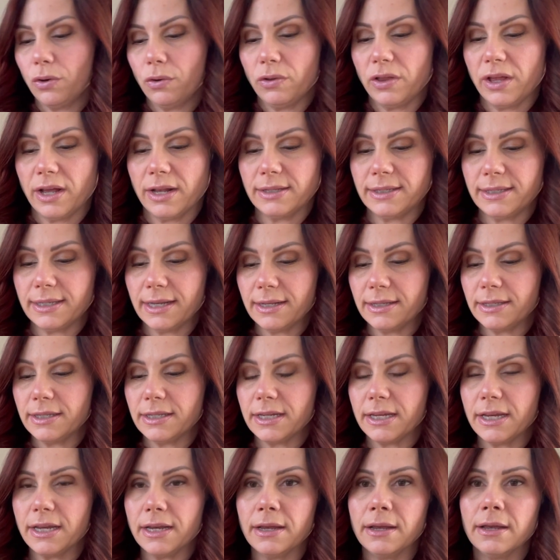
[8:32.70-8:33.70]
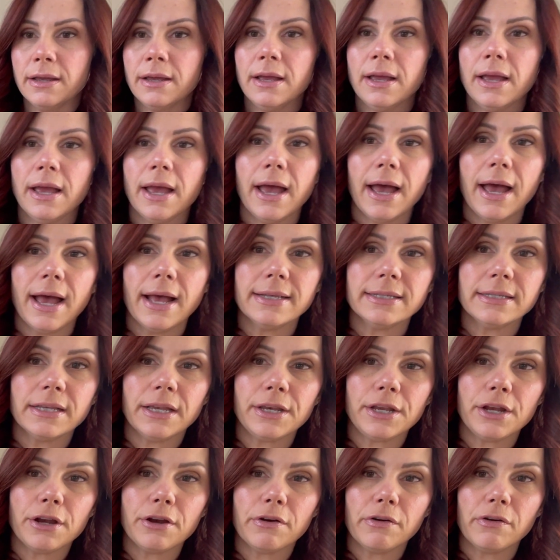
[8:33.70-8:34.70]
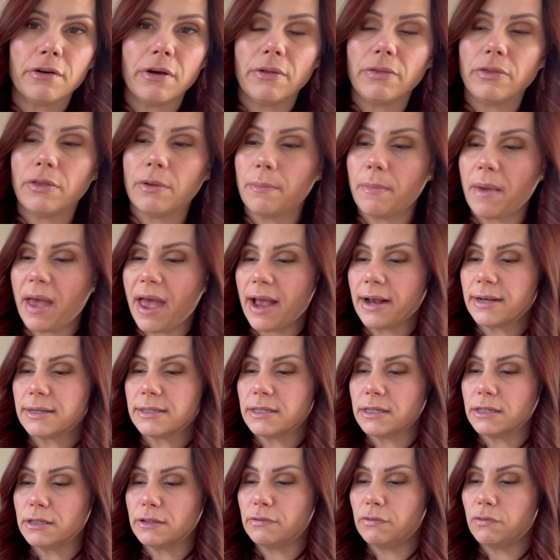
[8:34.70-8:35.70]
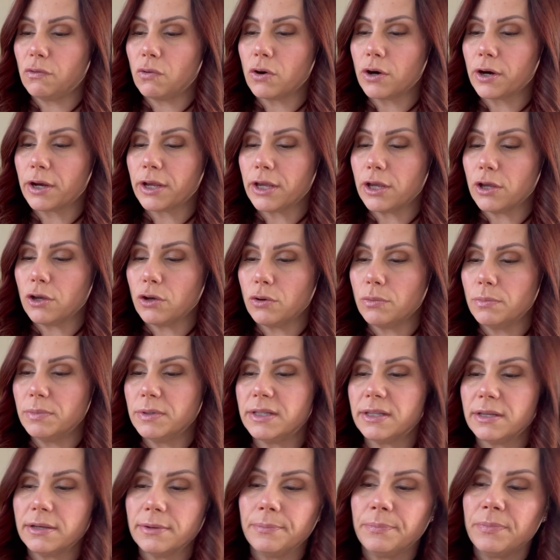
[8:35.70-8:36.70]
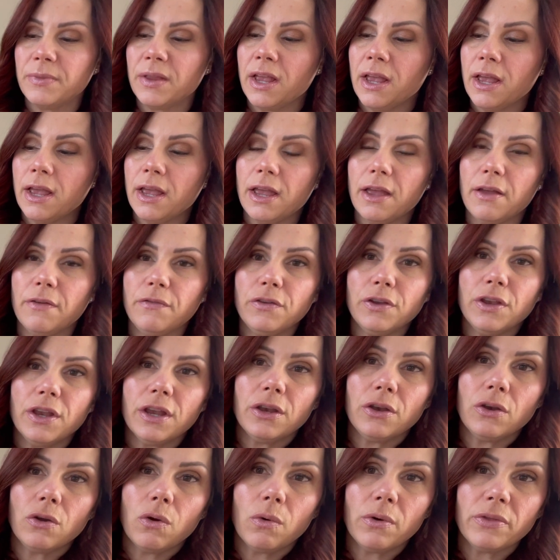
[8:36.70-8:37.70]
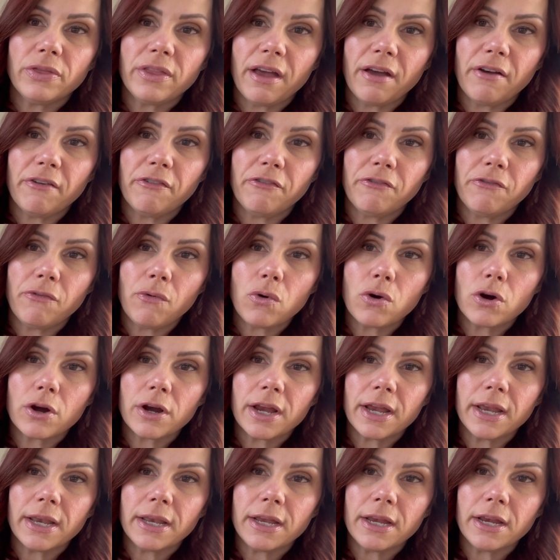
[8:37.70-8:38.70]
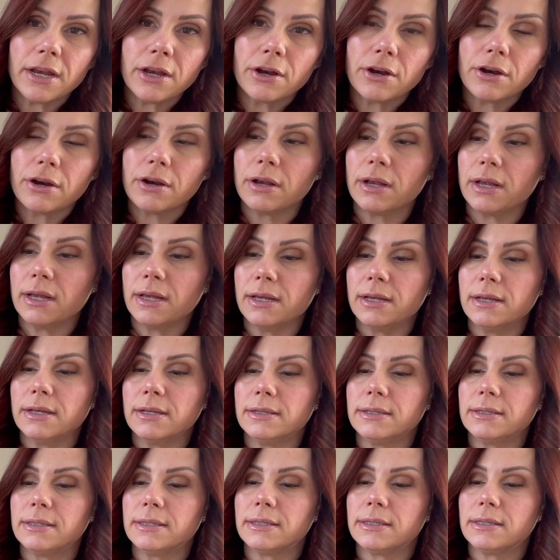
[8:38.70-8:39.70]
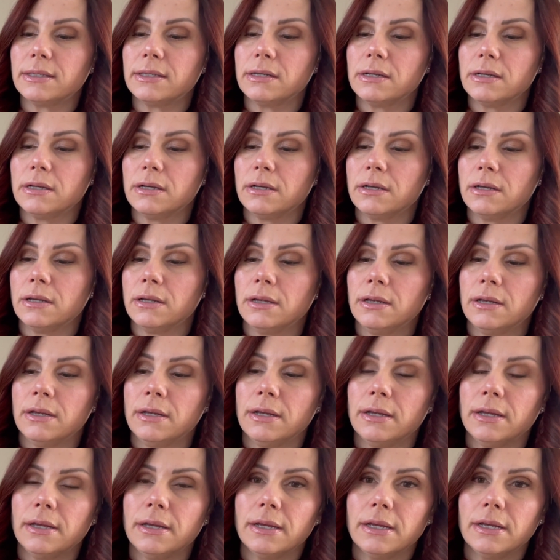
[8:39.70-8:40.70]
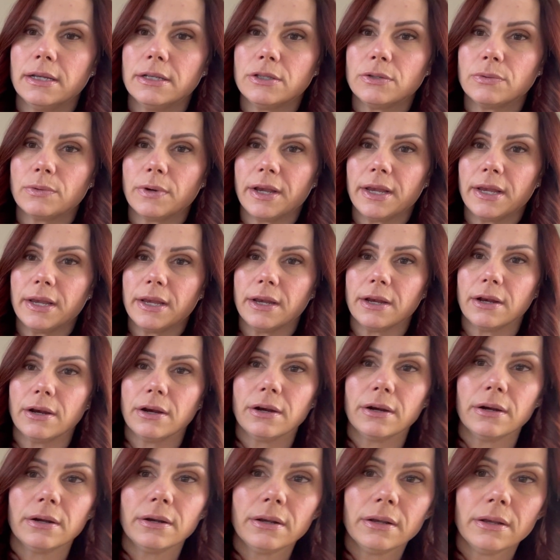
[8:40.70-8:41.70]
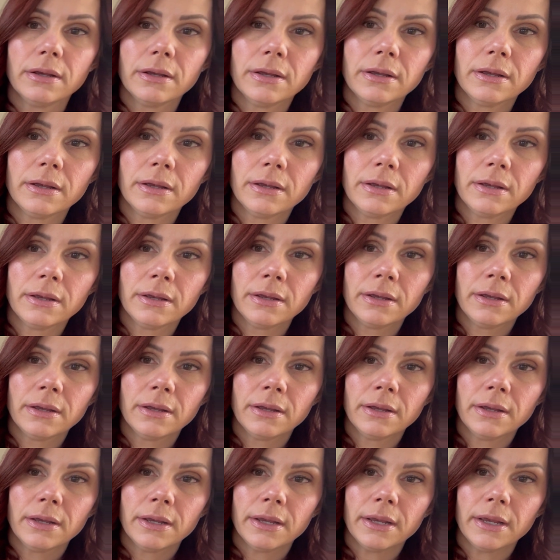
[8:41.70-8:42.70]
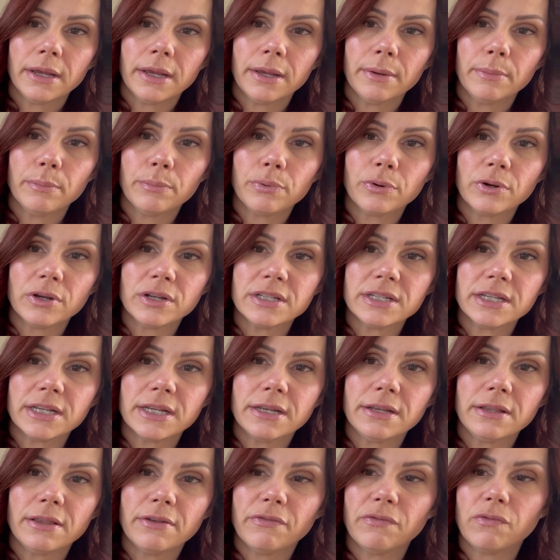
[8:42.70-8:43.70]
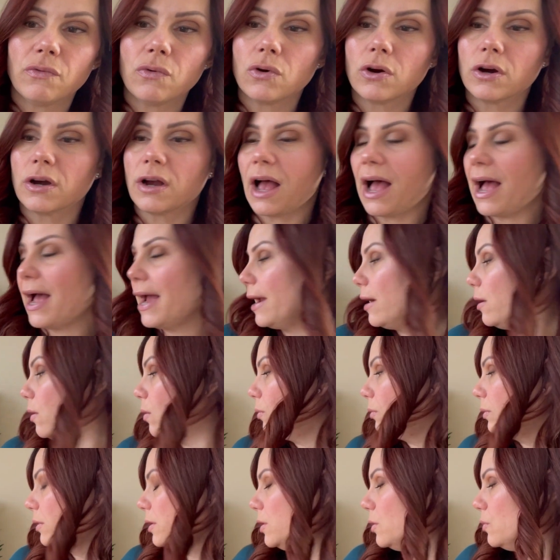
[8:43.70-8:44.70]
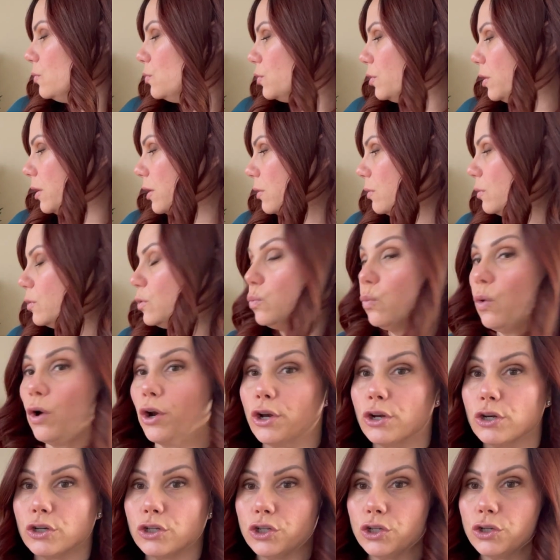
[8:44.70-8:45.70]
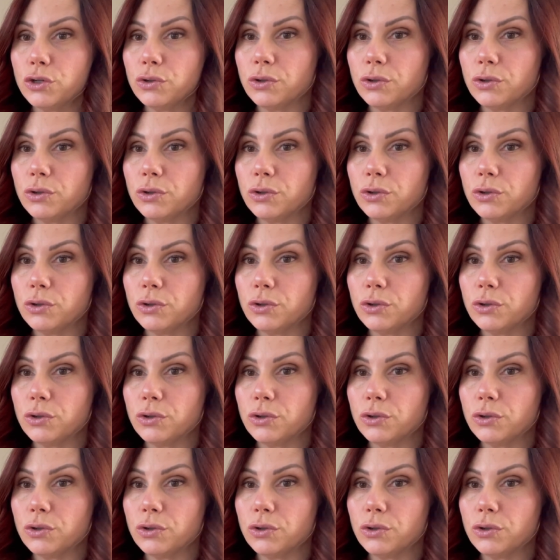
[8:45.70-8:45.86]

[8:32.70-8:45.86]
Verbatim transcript: that Scentsy has on here, the max is four cubes. If you didn't know what that four in here is, it's right here. Imprinted the four. I only usually use one or two